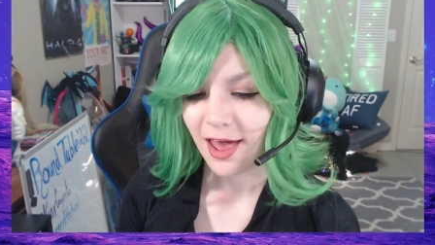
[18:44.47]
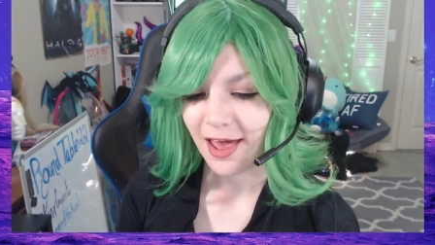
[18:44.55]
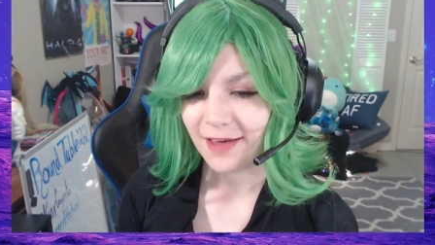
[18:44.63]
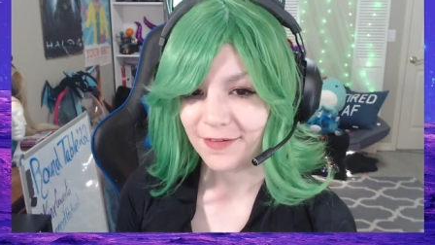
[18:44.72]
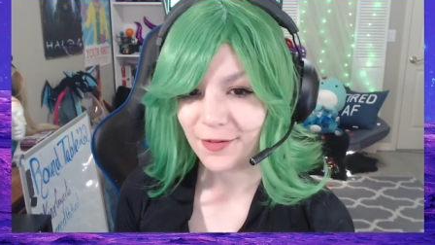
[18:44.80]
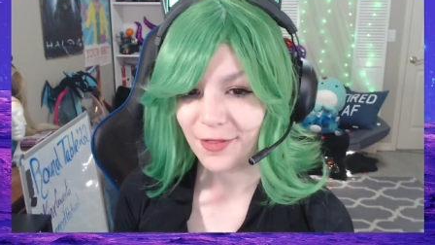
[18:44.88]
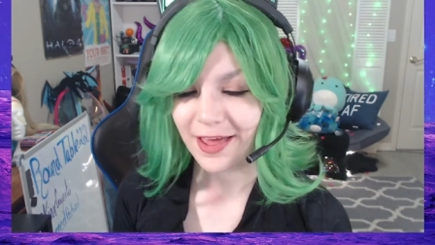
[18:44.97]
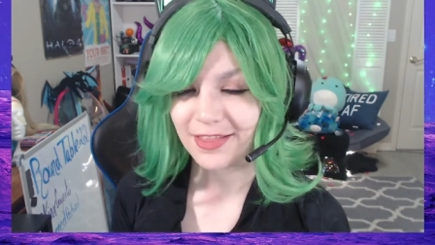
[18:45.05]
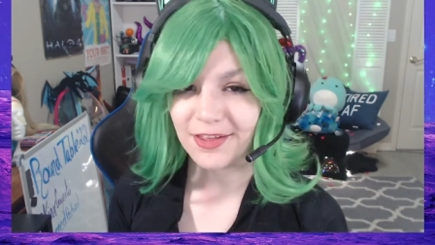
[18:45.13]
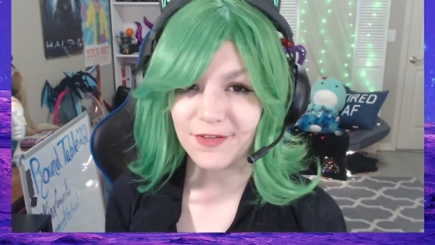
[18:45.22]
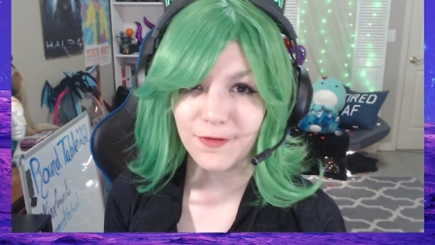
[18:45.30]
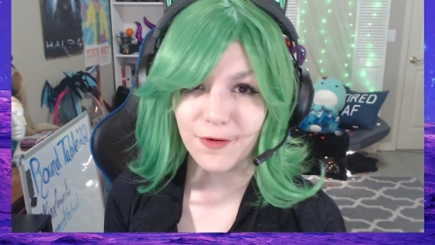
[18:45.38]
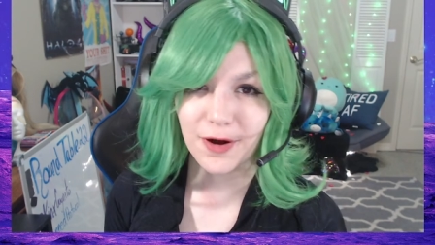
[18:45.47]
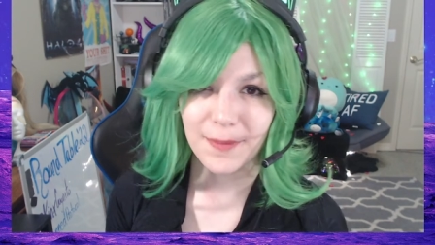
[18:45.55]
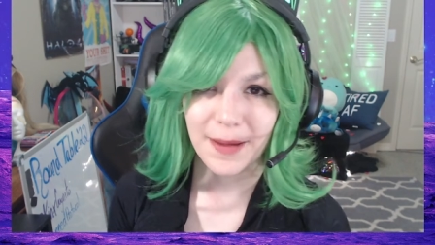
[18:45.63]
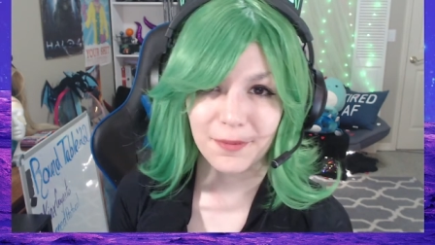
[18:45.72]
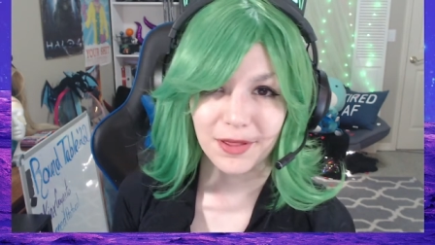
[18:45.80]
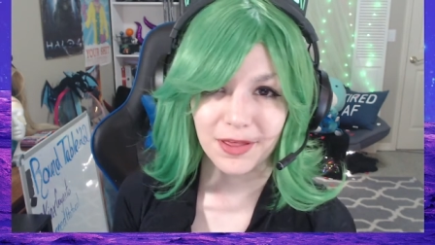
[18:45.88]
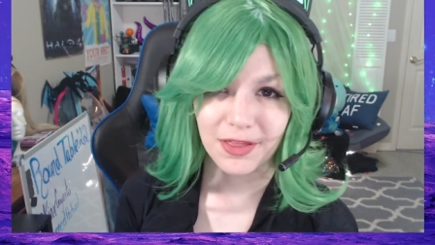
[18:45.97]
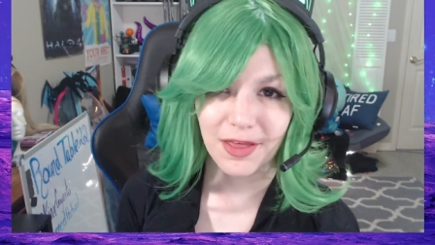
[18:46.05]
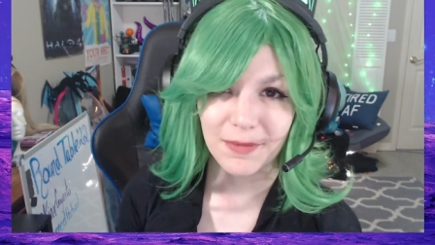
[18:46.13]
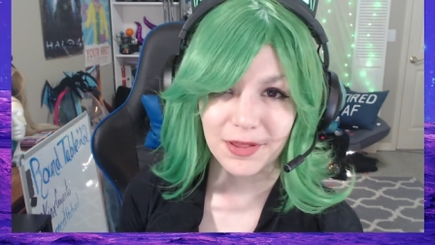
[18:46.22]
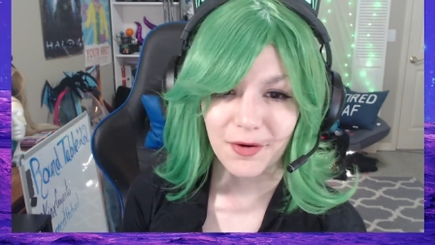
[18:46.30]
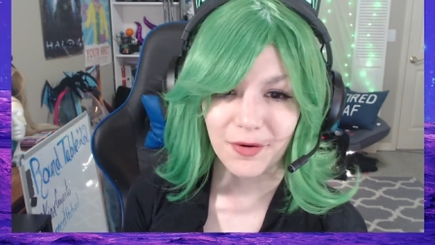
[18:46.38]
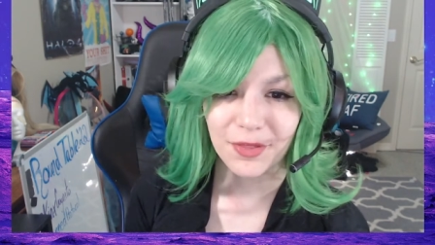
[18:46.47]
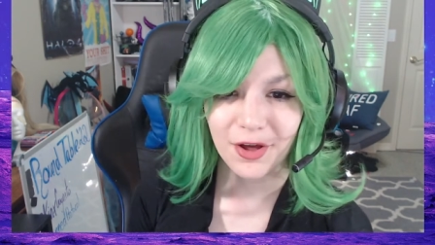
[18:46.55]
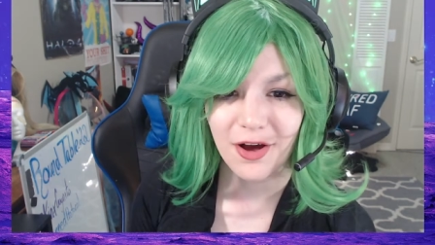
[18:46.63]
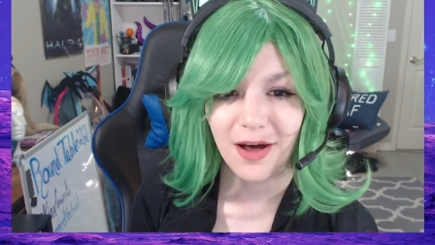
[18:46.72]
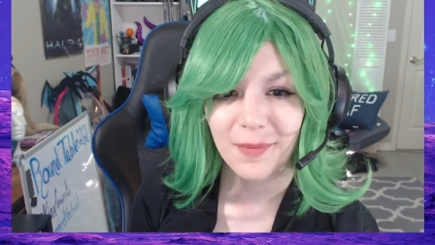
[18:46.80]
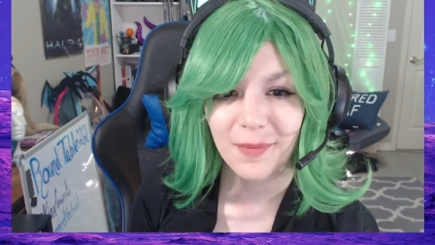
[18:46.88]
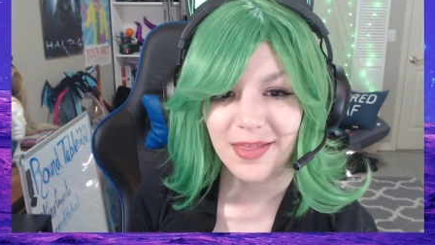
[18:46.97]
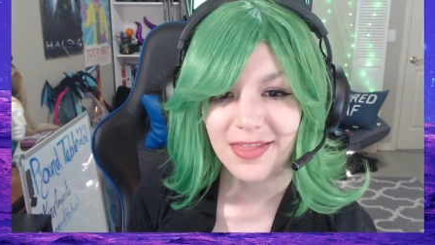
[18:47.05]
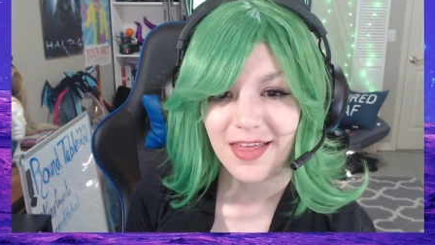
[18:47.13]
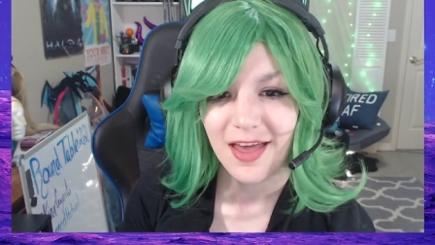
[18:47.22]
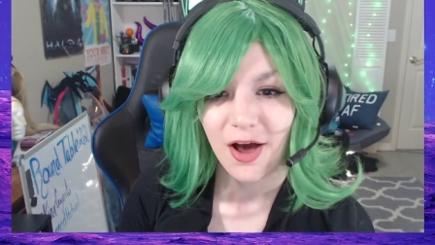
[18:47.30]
If you like this format, please let me know in the comments.